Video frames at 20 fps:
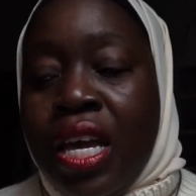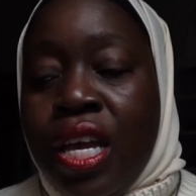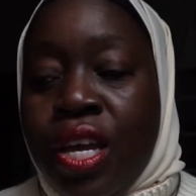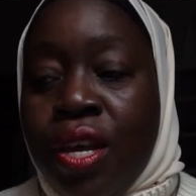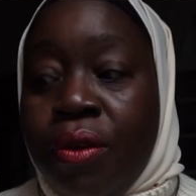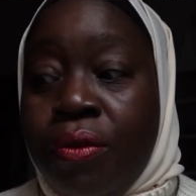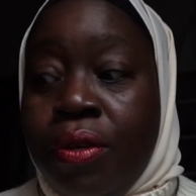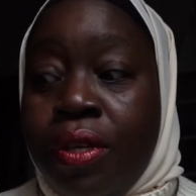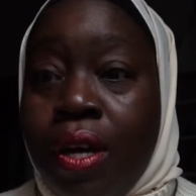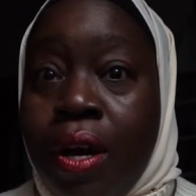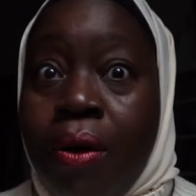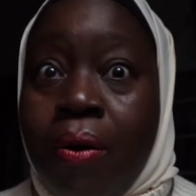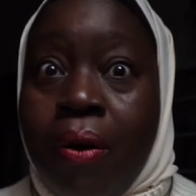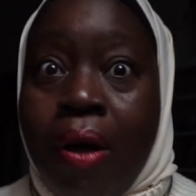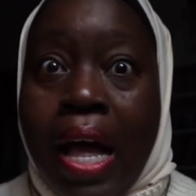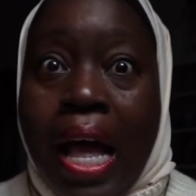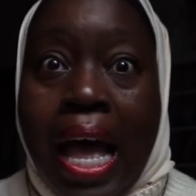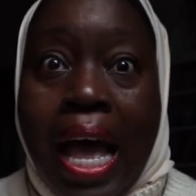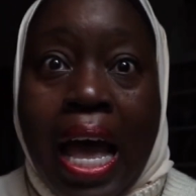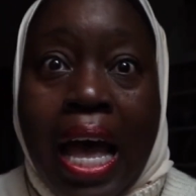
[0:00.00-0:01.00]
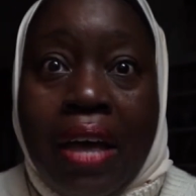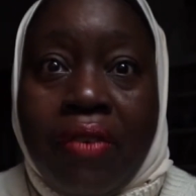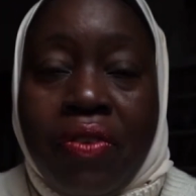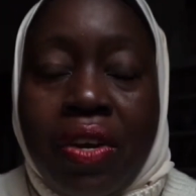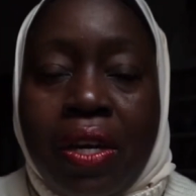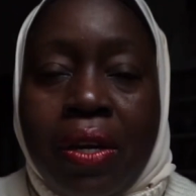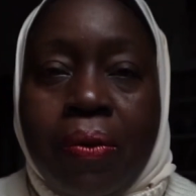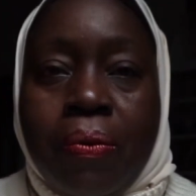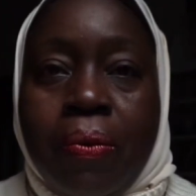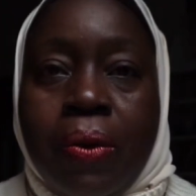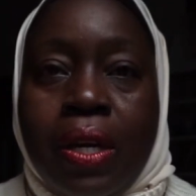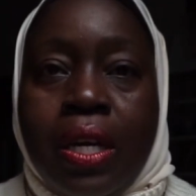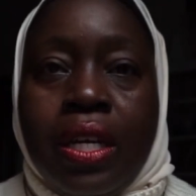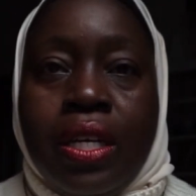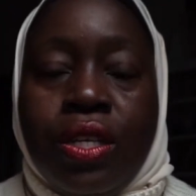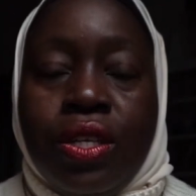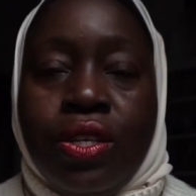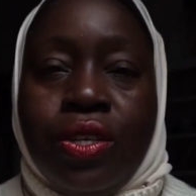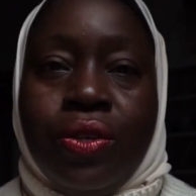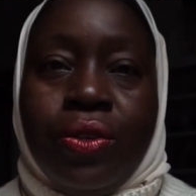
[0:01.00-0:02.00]
you don't have
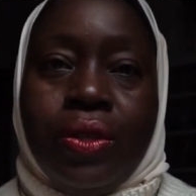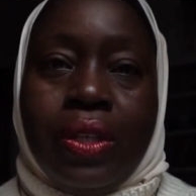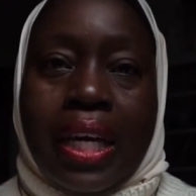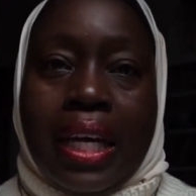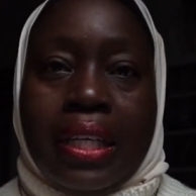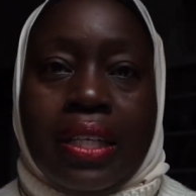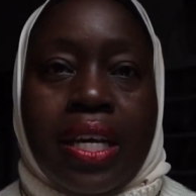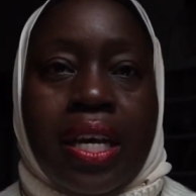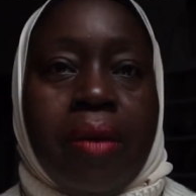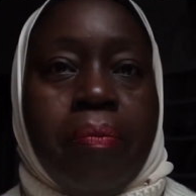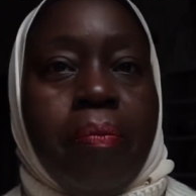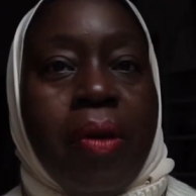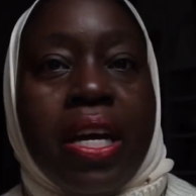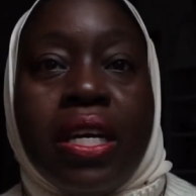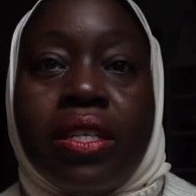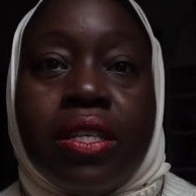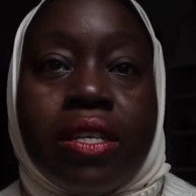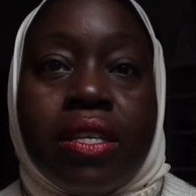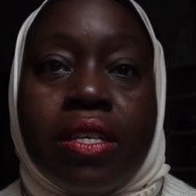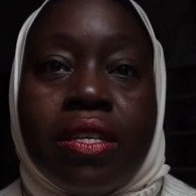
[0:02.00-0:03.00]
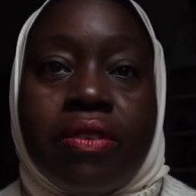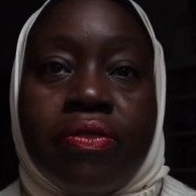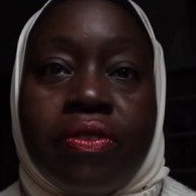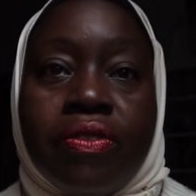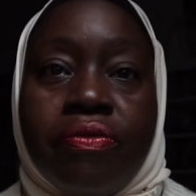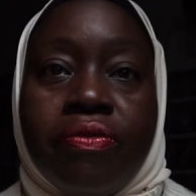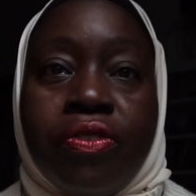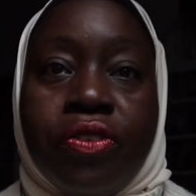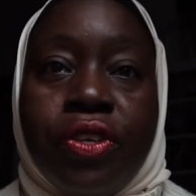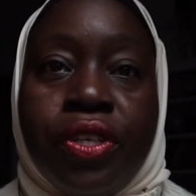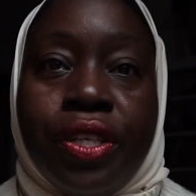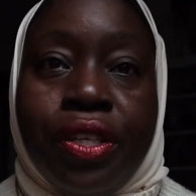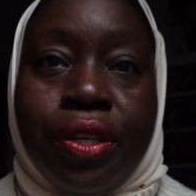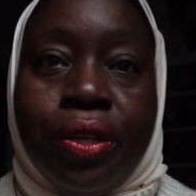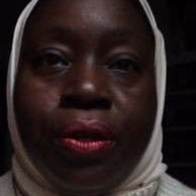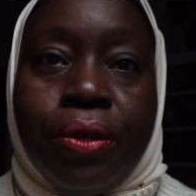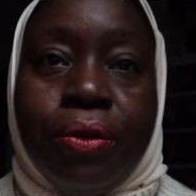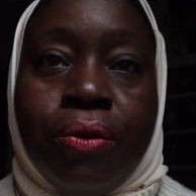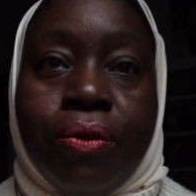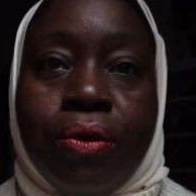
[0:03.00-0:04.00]
anyone to like take pictures for
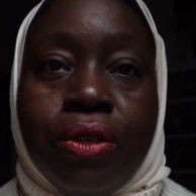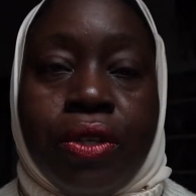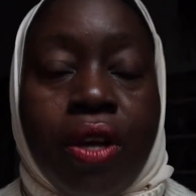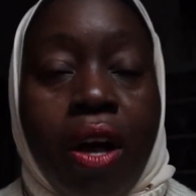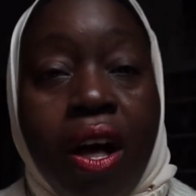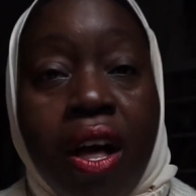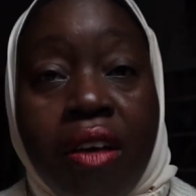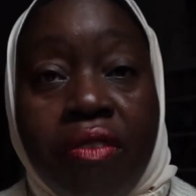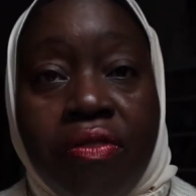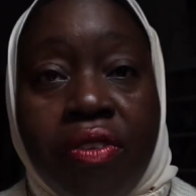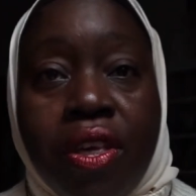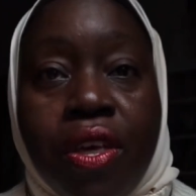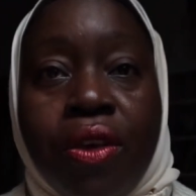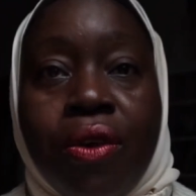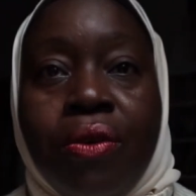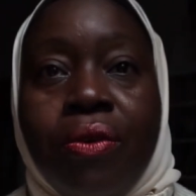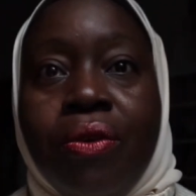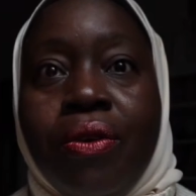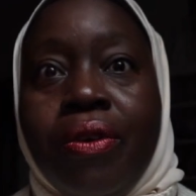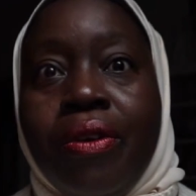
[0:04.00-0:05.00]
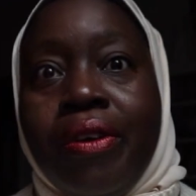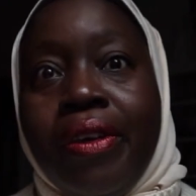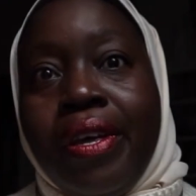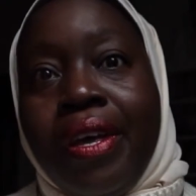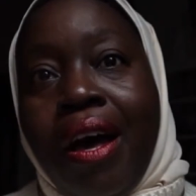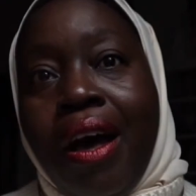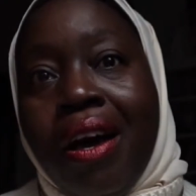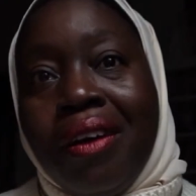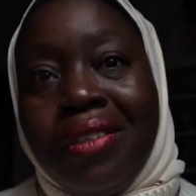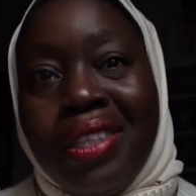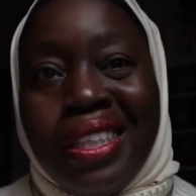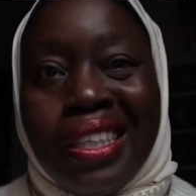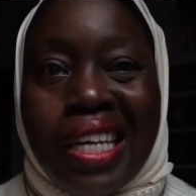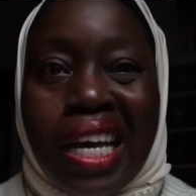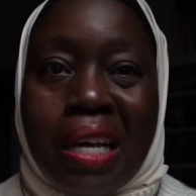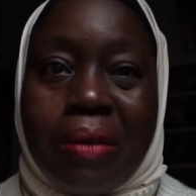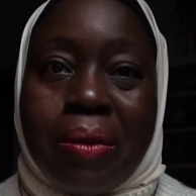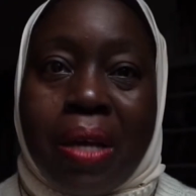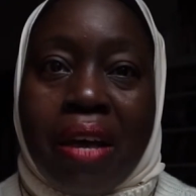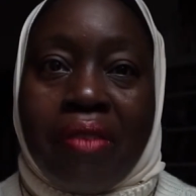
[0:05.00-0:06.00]
you or of you. You
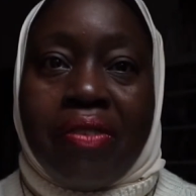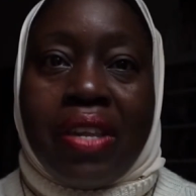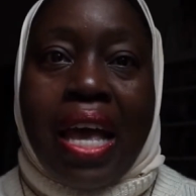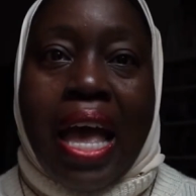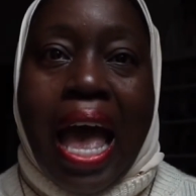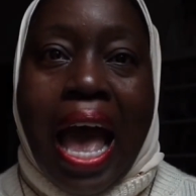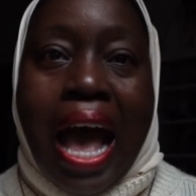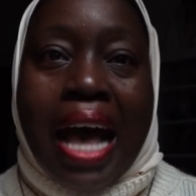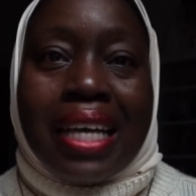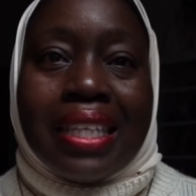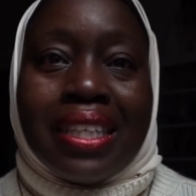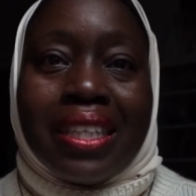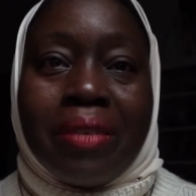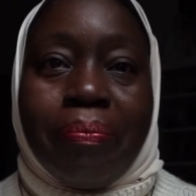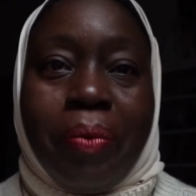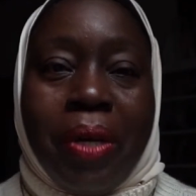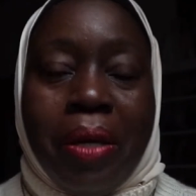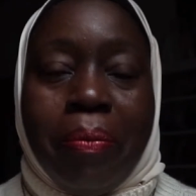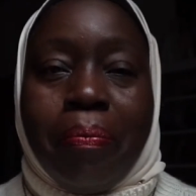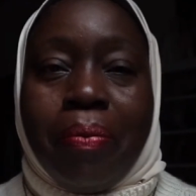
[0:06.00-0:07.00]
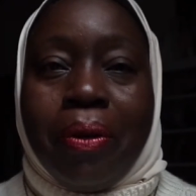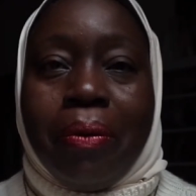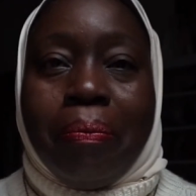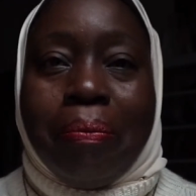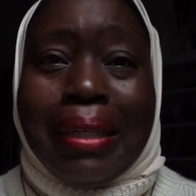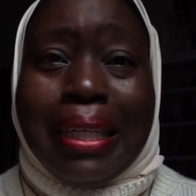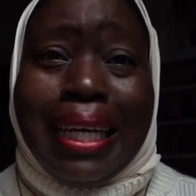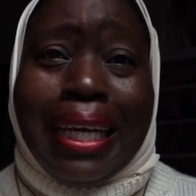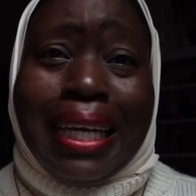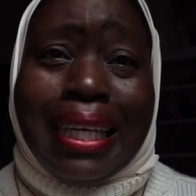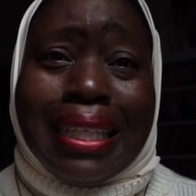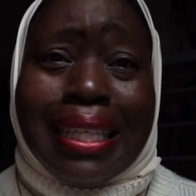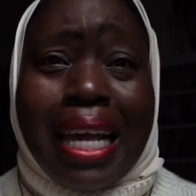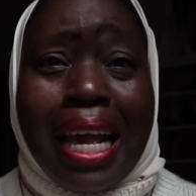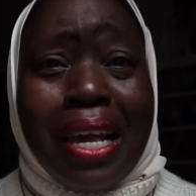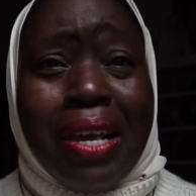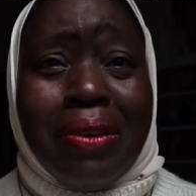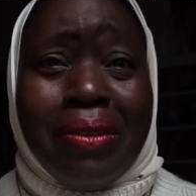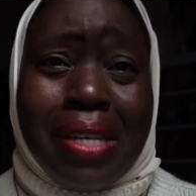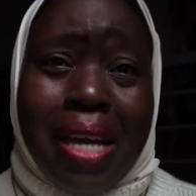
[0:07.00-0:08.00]
oftentimes have to ask people, please,
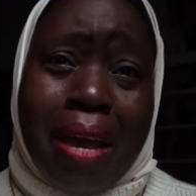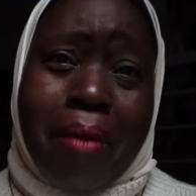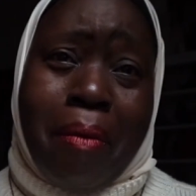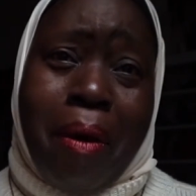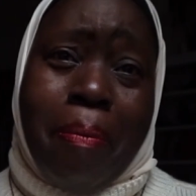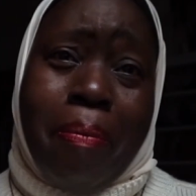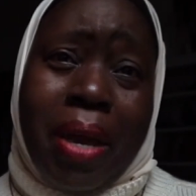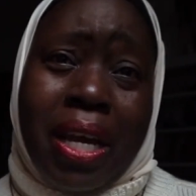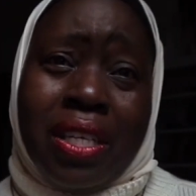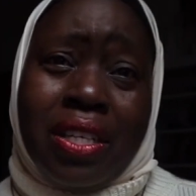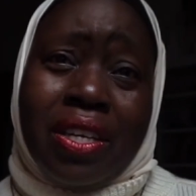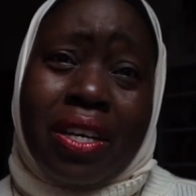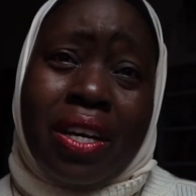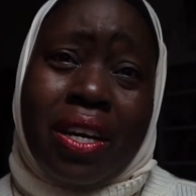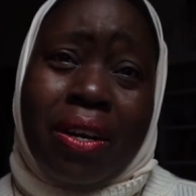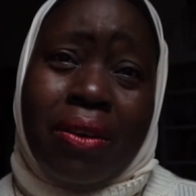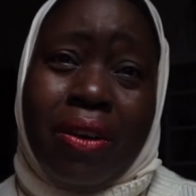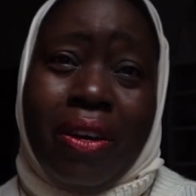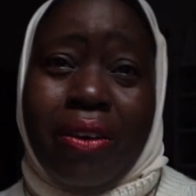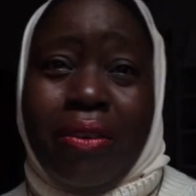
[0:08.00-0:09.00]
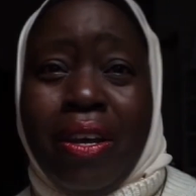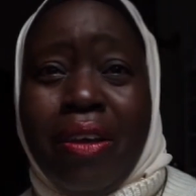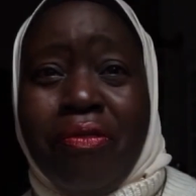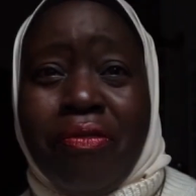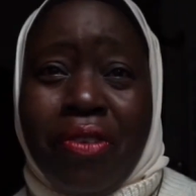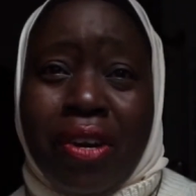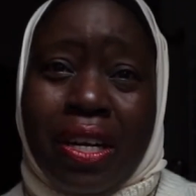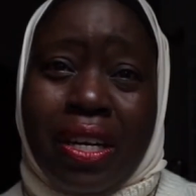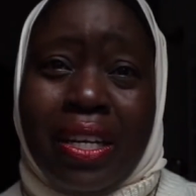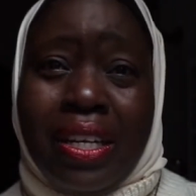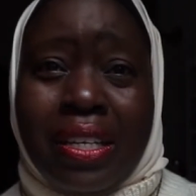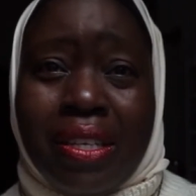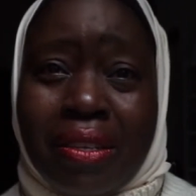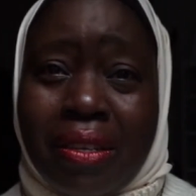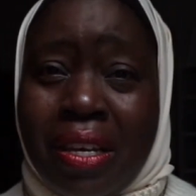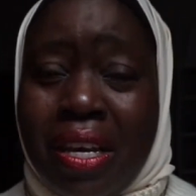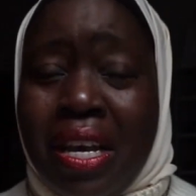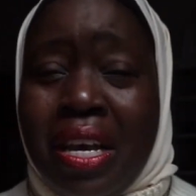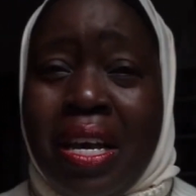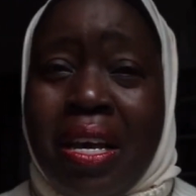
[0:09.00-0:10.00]
can you take my picture in front of
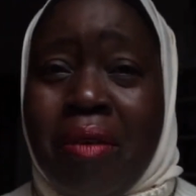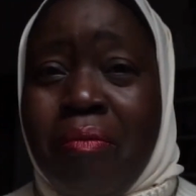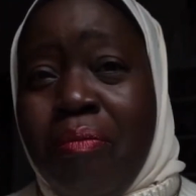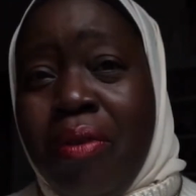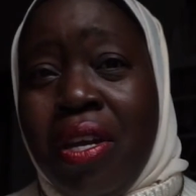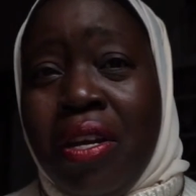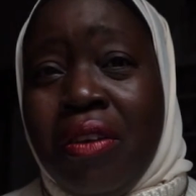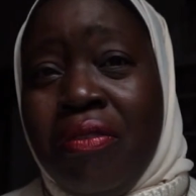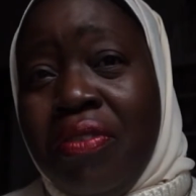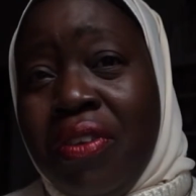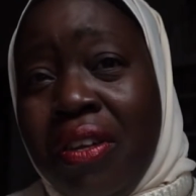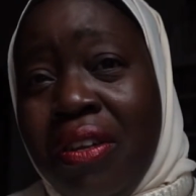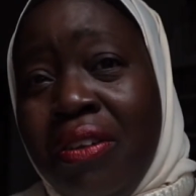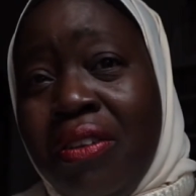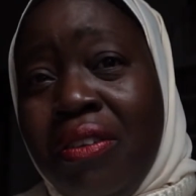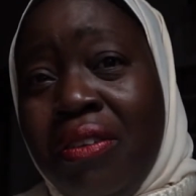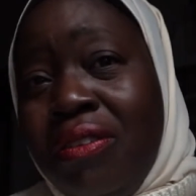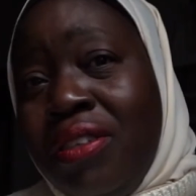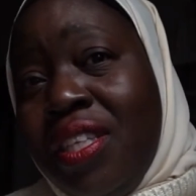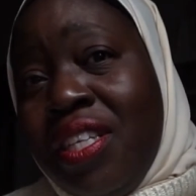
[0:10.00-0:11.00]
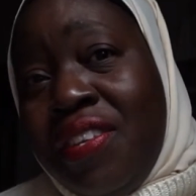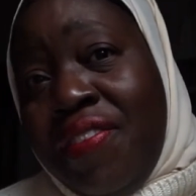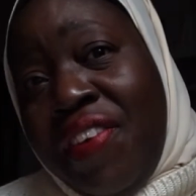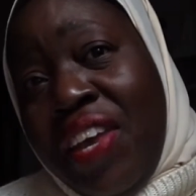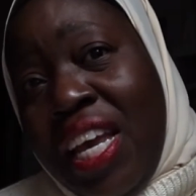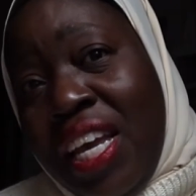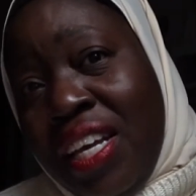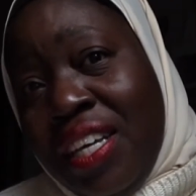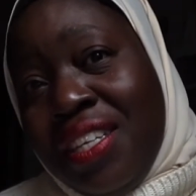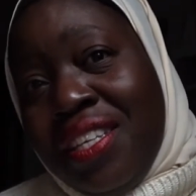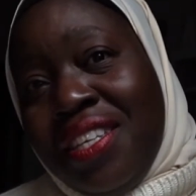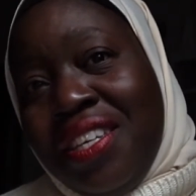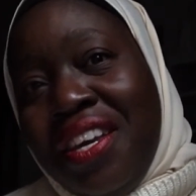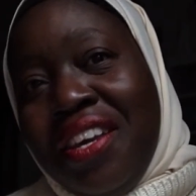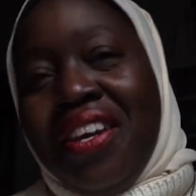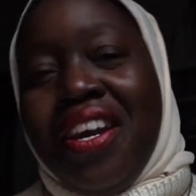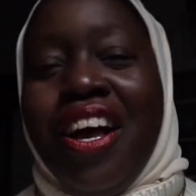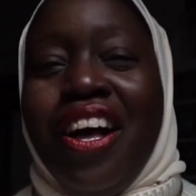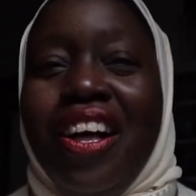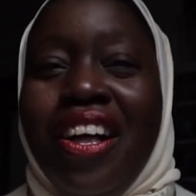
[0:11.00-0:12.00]
this beautiful Sphinx,
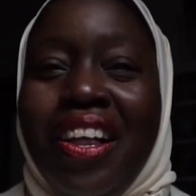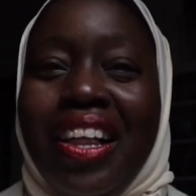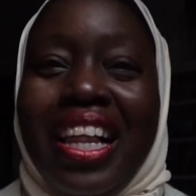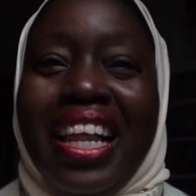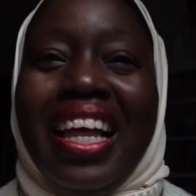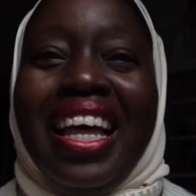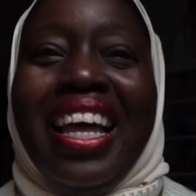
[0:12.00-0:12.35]
you know?